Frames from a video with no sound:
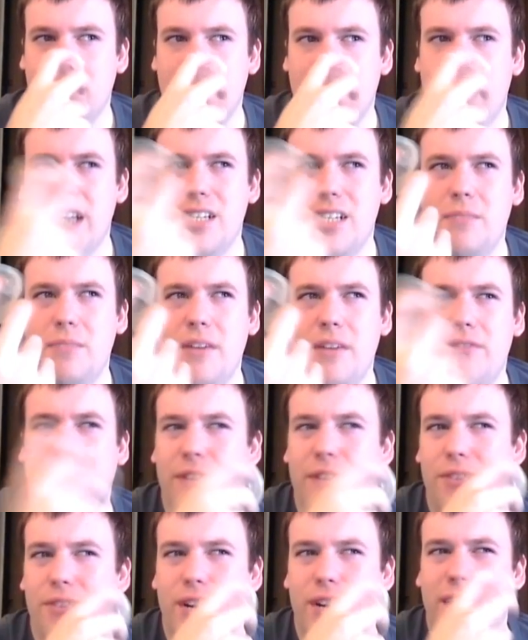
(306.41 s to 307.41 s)
It's not my
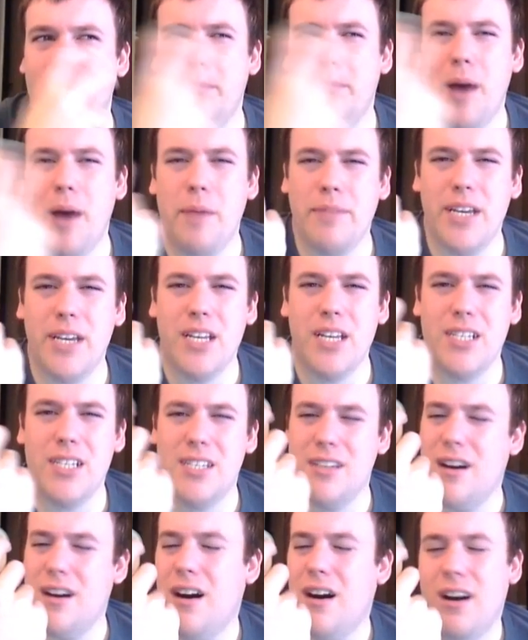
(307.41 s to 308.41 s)
favorite. The pumpkin's
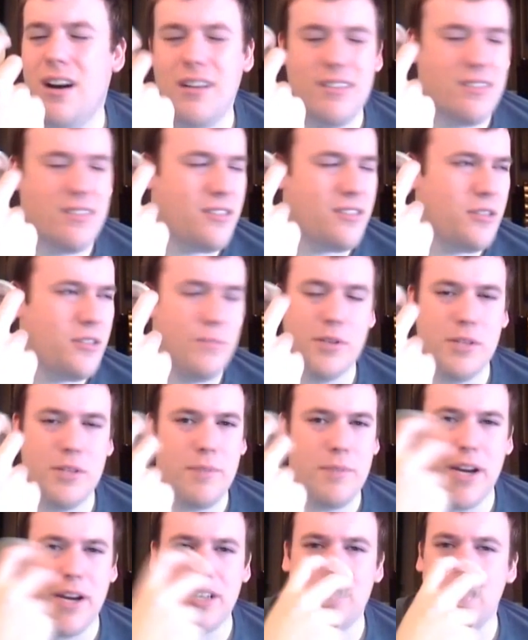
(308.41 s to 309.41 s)
not super
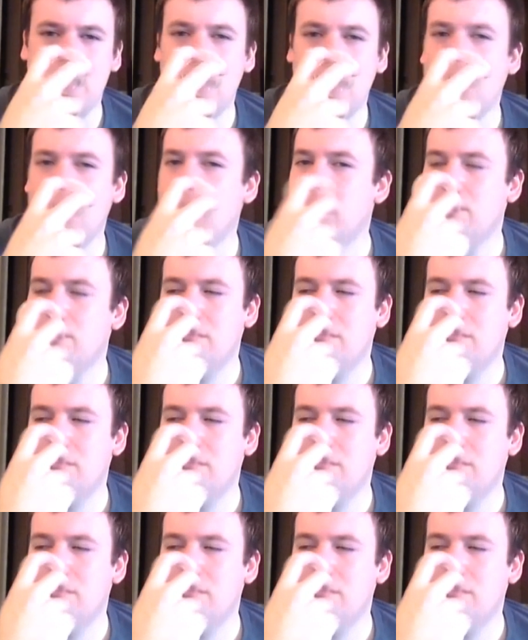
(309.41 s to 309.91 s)
spicy.